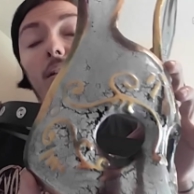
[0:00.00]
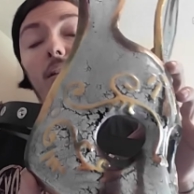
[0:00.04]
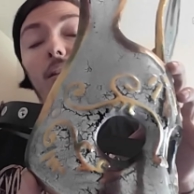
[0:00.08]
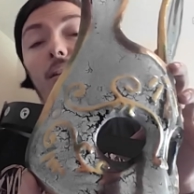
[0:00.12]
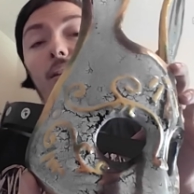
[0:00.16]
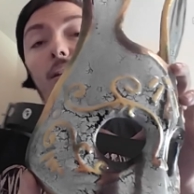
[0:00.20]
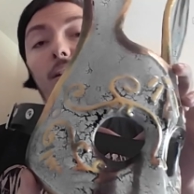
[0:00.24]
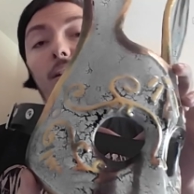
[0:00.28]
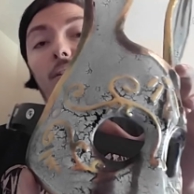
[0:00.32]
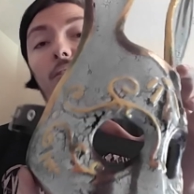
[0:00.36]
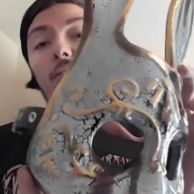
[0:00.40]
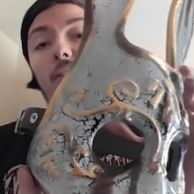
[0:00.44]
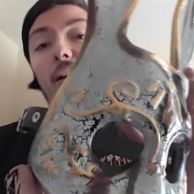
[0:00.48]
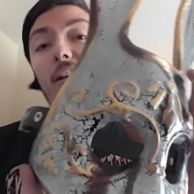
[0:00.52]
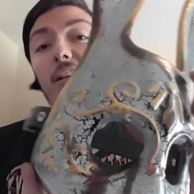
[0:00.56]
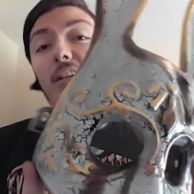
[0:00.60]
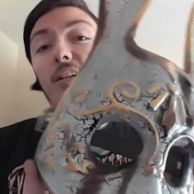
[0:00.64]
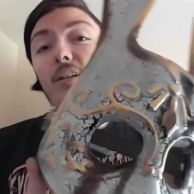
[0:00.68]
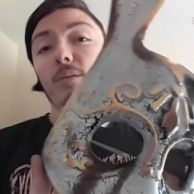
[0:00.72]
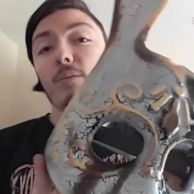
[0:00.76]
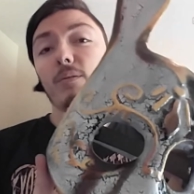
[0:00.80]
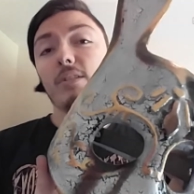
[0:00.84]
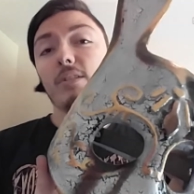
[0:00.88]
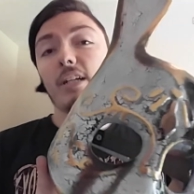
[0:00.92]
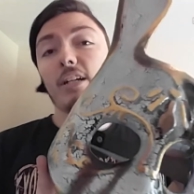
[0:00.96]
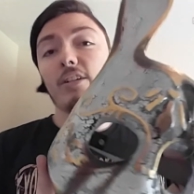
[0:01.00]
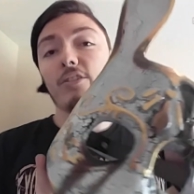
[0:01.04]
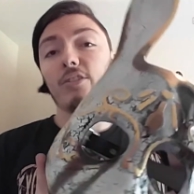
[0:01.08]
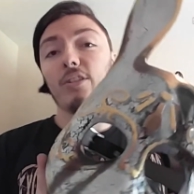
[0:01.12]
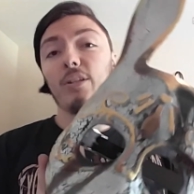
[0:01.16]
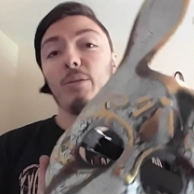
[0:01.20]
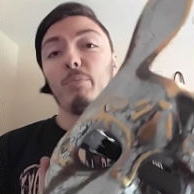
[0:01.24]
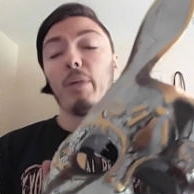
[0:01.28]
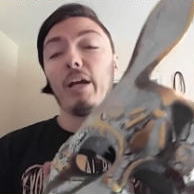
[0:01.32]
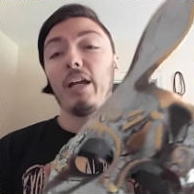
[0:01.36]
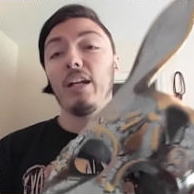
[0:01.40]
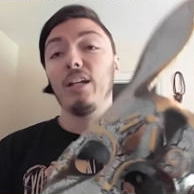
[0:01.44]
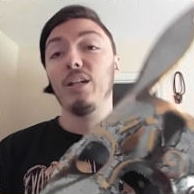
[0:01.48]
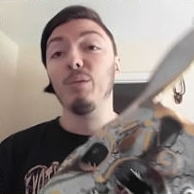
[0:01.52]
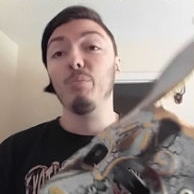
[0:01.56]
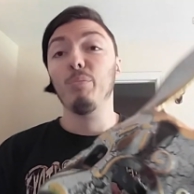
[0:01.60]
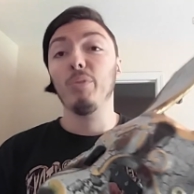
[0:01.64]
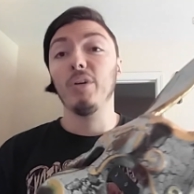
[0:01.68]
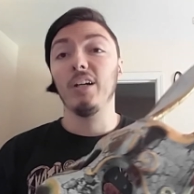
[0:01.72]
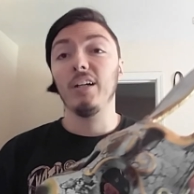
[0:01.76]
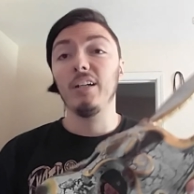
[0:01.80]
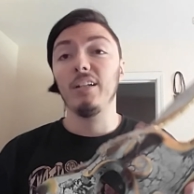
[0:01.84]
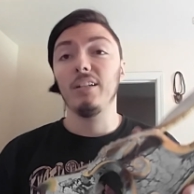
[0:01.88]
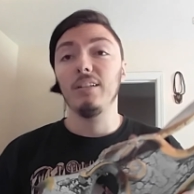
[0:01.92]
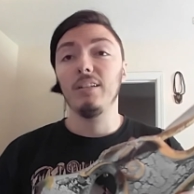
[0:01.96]
The cracking was actually a pain in the
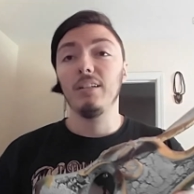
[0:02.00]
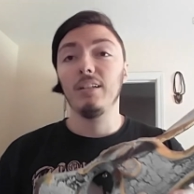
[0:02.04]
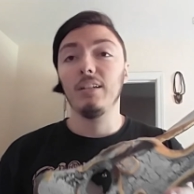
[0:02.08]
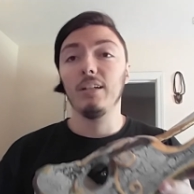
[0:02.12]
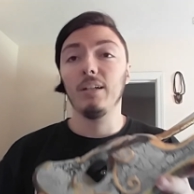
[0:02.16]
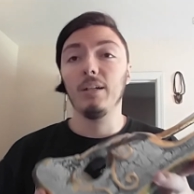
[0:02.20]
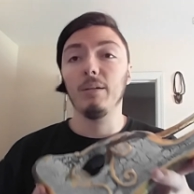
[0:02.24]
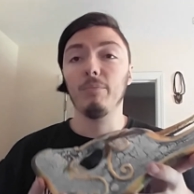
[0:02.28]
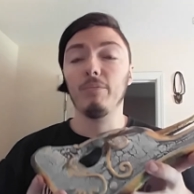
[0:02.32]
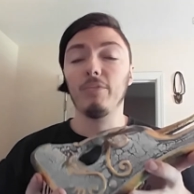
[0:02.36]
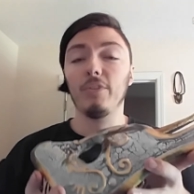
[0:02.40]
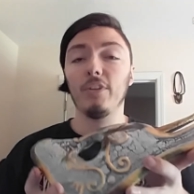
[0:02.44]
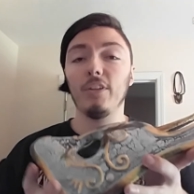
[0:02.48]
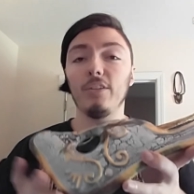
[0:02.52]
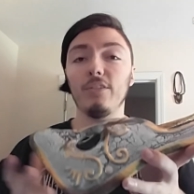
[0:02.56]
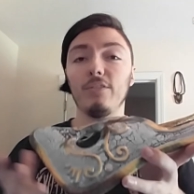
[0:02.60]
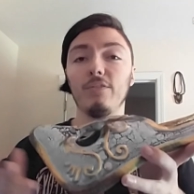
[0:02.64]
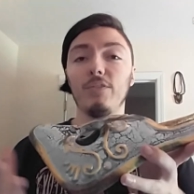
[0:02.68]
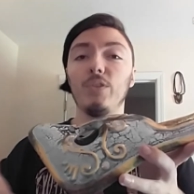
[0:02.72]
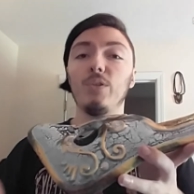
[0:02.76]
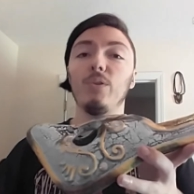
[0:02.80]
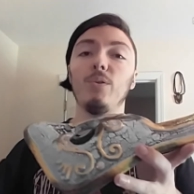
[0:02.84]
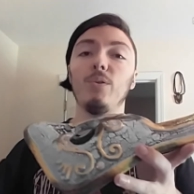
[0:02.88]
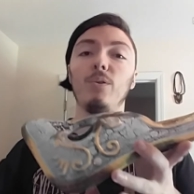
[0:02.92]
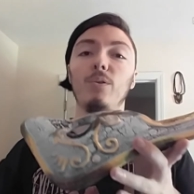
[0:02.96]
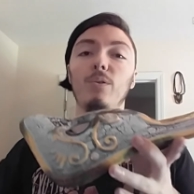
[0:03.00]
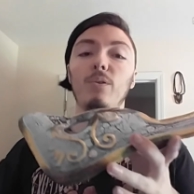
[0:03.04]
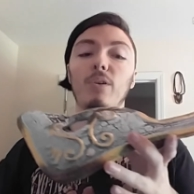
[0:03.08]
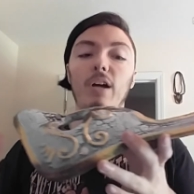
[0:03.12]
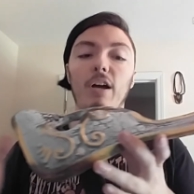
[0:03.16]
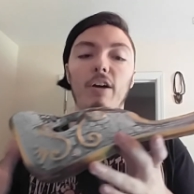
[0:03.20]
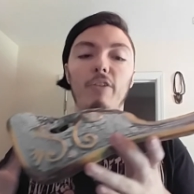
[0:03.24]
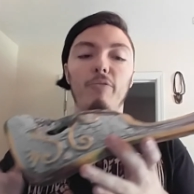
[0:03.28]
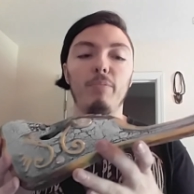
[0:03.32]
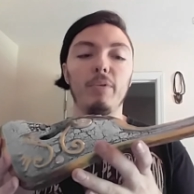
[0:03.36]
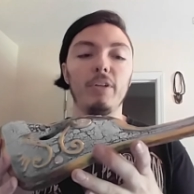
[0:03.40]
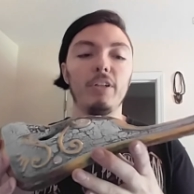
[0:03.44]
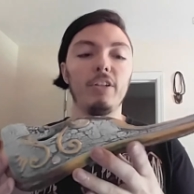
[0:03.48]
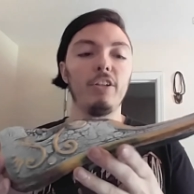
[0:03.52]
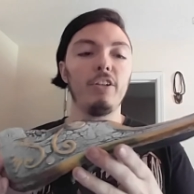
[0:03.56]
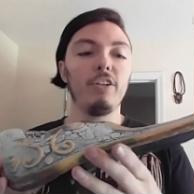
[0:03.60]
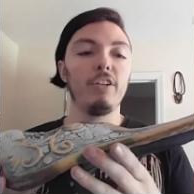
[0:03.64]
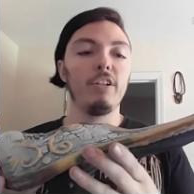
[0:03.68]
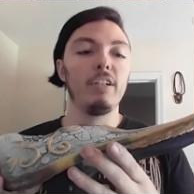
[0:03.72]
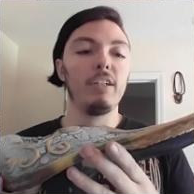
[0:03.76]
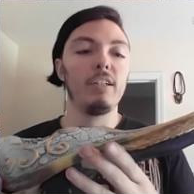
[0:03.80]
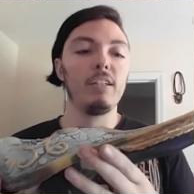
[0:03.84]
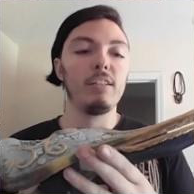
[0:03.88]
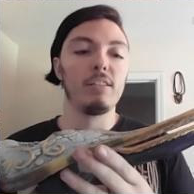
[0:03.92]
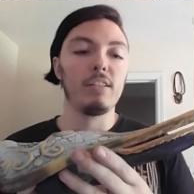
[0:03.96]
butt. For those of you who have been
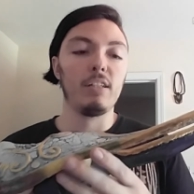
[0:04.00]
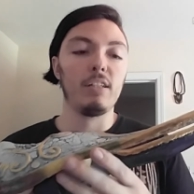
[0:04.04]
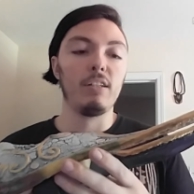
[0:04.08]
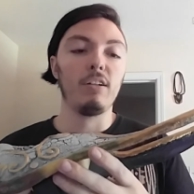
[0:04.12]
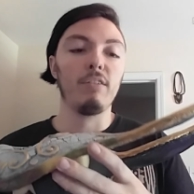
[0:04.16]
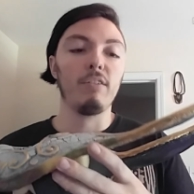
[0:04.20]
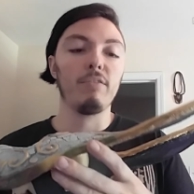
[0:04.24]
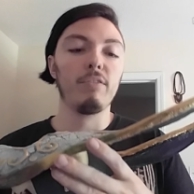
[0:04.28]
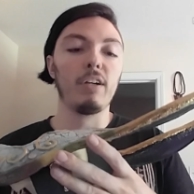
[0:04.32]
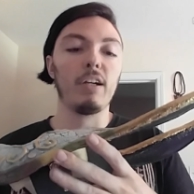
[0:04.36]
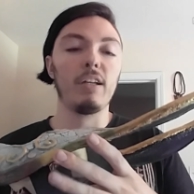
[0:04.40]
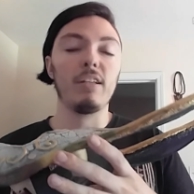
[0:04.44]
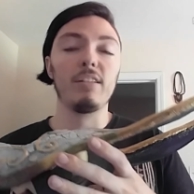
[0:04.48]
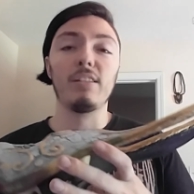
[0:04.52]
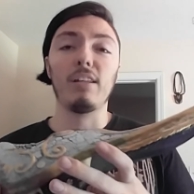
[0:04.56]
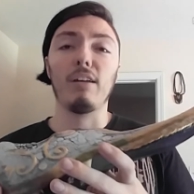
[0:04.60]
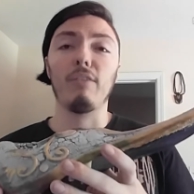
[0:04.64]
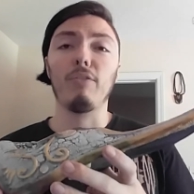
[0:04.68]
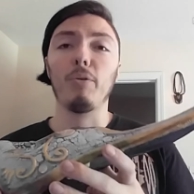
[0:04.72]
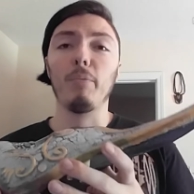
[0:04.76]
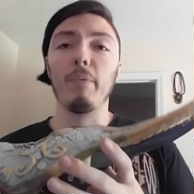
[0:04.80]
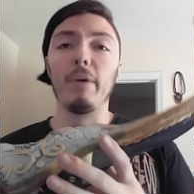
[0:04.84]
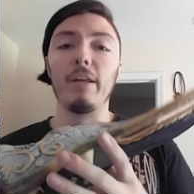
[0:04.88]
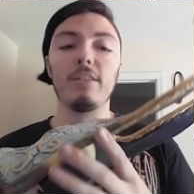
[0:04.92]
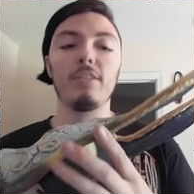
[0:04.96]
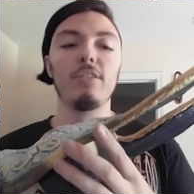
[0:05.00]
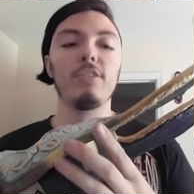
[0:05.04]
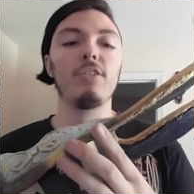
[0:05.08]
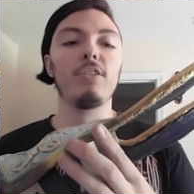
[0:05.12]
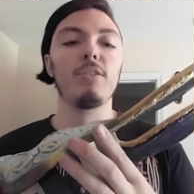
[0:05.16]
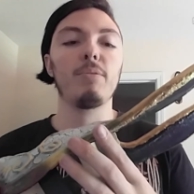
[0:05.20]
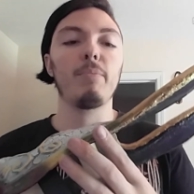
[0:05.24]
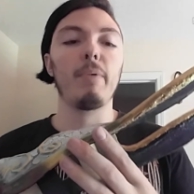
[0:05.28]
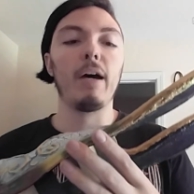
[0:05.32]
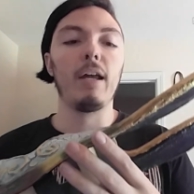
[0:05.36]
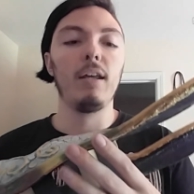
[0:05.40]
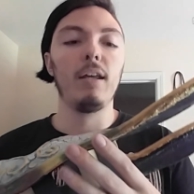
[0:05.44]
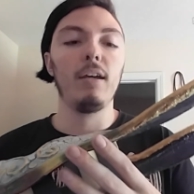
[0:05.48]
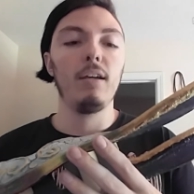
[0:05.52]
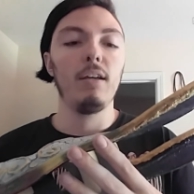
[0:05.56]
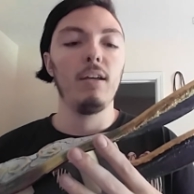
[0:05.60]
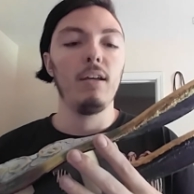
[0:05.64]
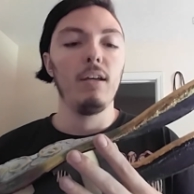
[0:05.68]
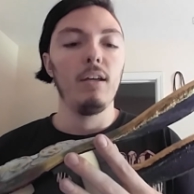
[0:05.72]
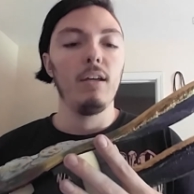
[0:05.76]
curious, I know I've got several messages about it.